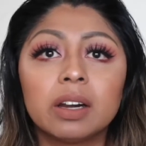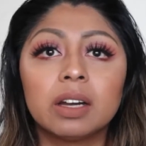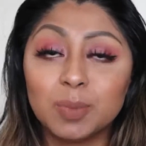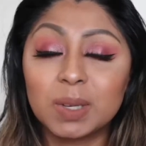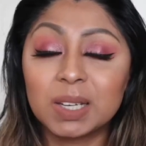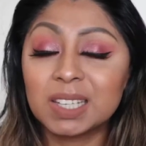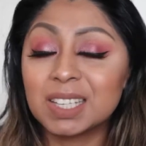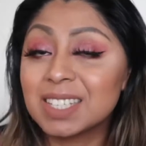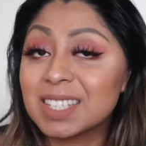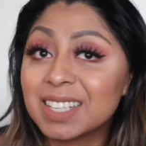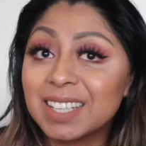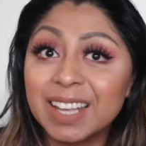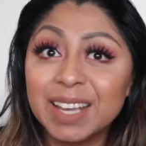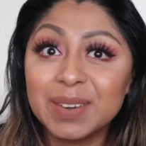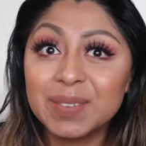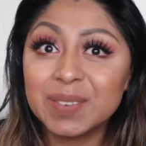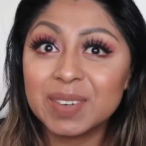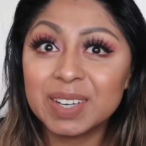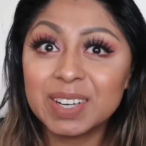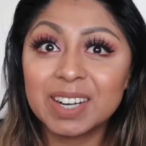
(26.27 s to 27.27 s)
A big
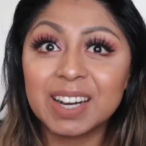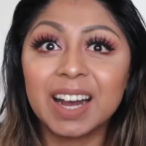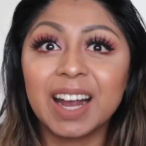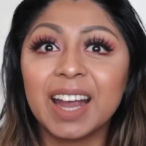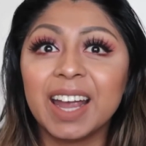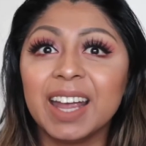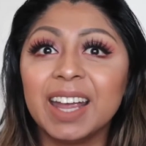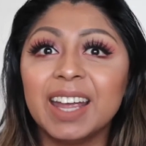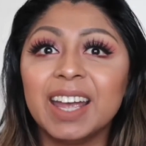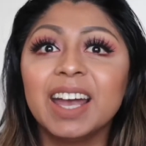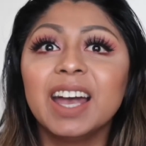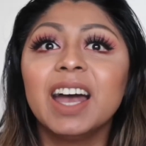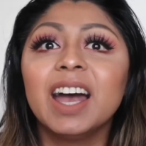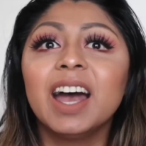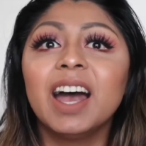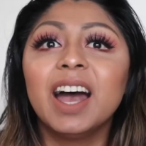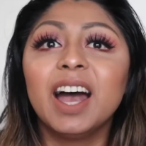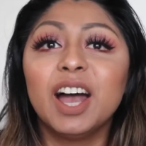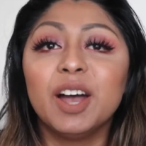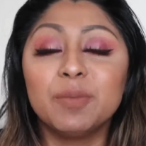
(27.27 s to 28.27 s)
disclaimer, I
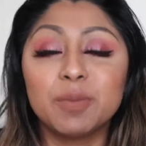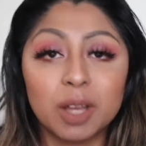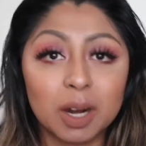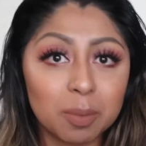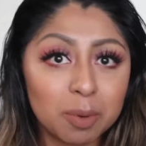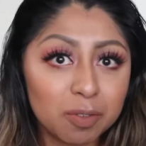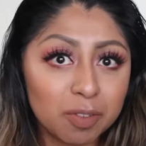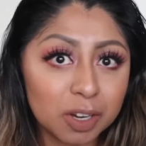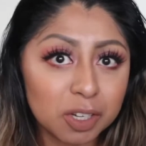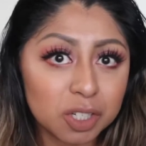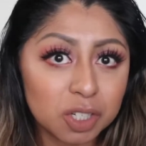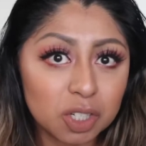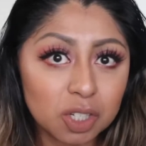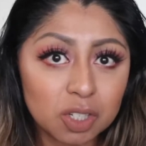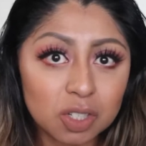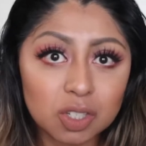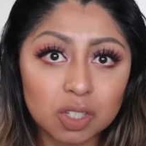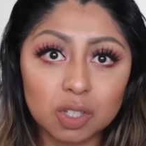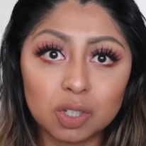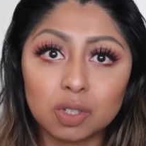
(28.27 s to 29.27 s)
am not a professional,
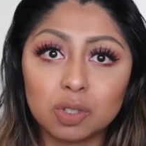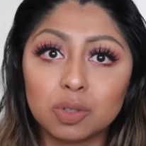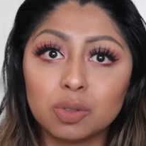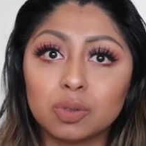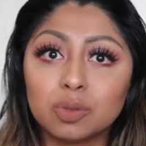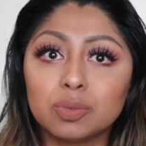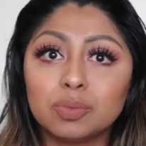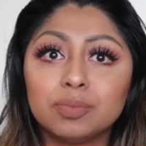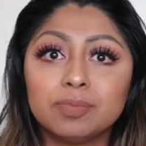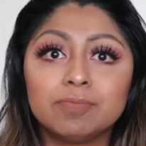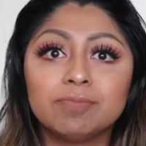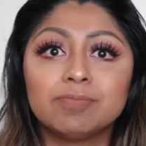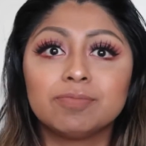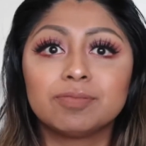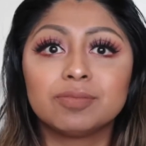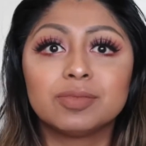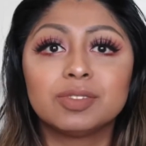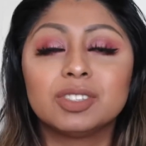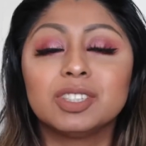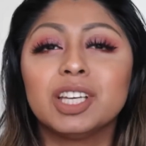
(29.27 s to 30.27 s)
so
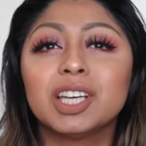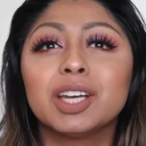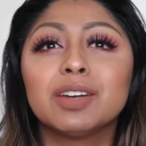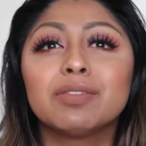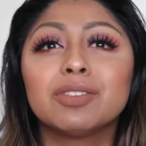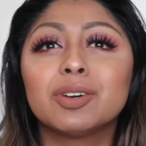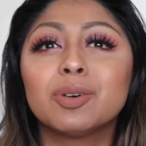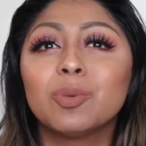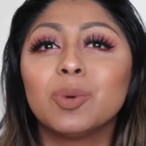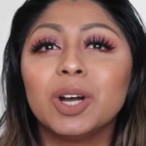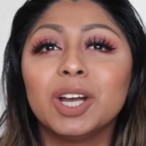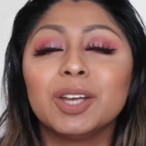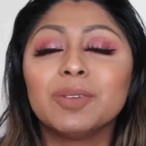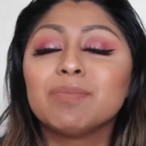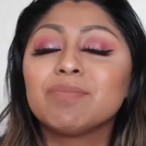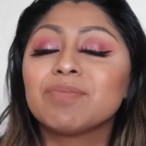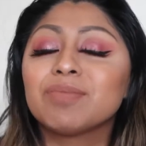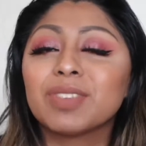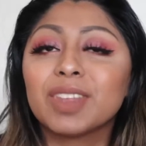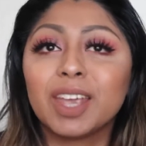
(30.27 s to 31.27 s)
take it for what
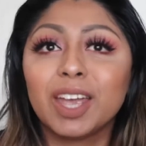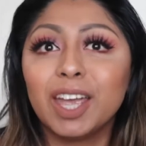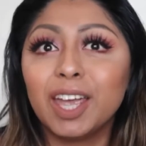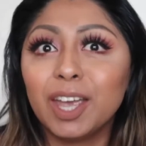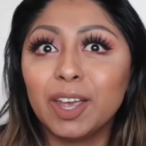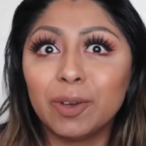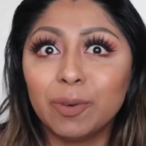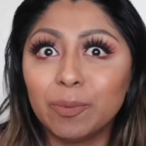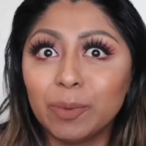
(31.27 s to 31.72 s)
it